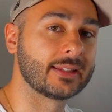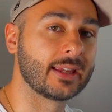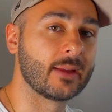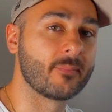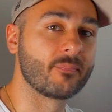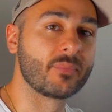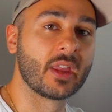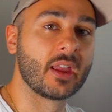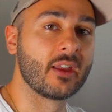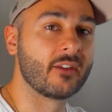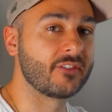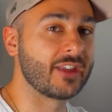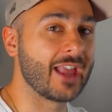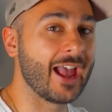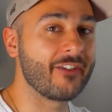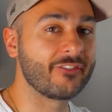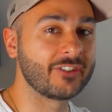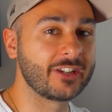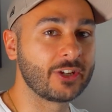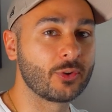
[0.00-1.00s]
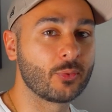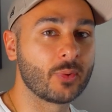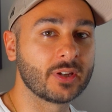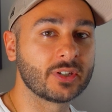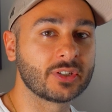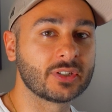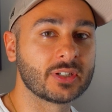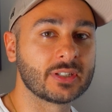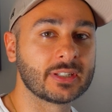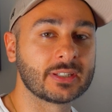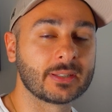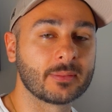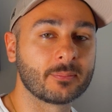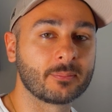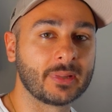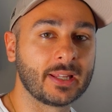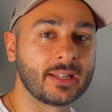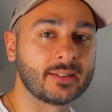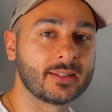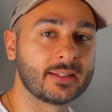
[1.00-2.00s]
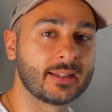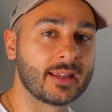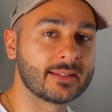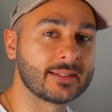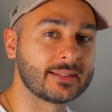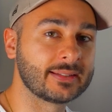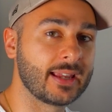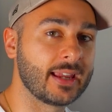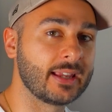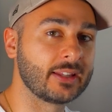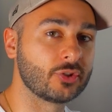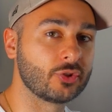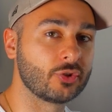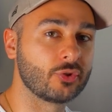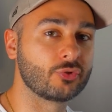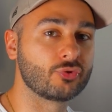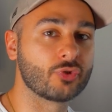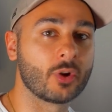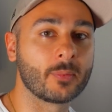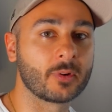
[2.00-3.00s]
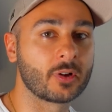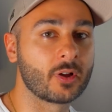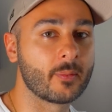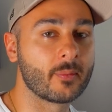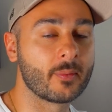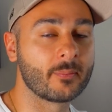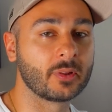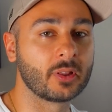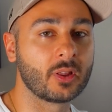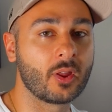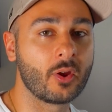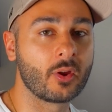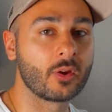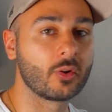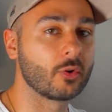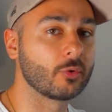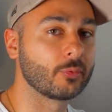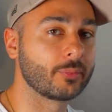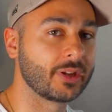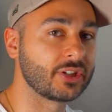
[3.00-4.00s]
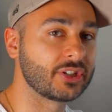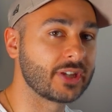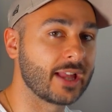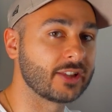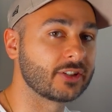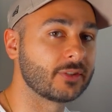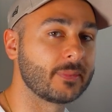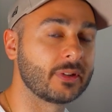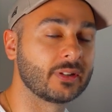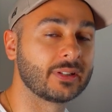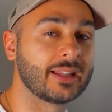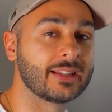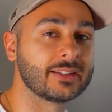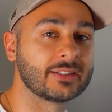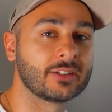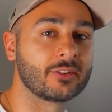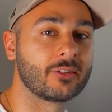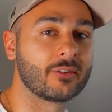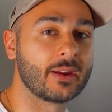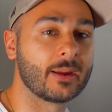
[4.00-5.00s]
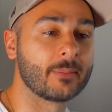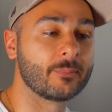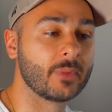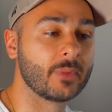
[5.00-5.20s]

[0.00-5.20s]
If you have any questions, please don't hesitate to drop a comment below or reach out to me on Instagram,